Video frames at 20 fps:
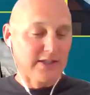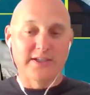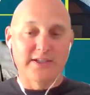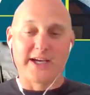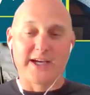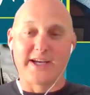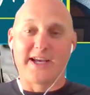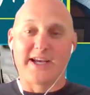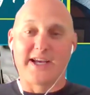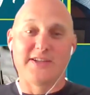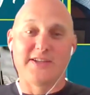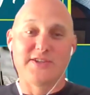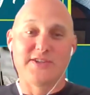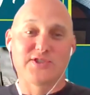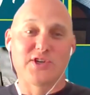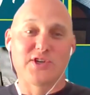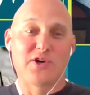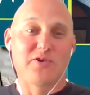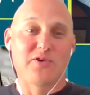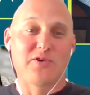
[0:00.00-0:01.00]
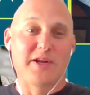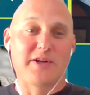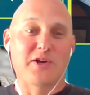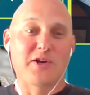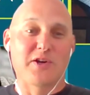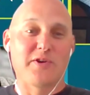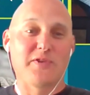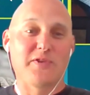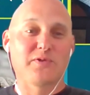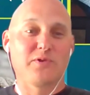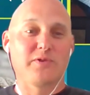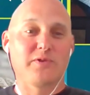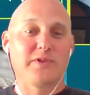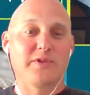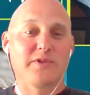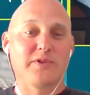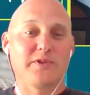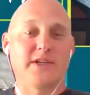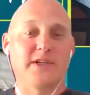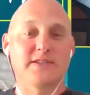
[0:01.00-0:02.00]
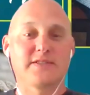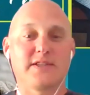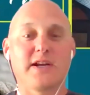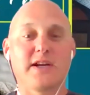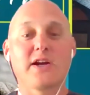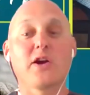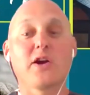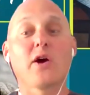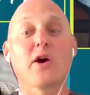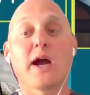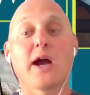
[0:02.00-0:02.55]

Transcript: Okay. And so, in going through this scenario,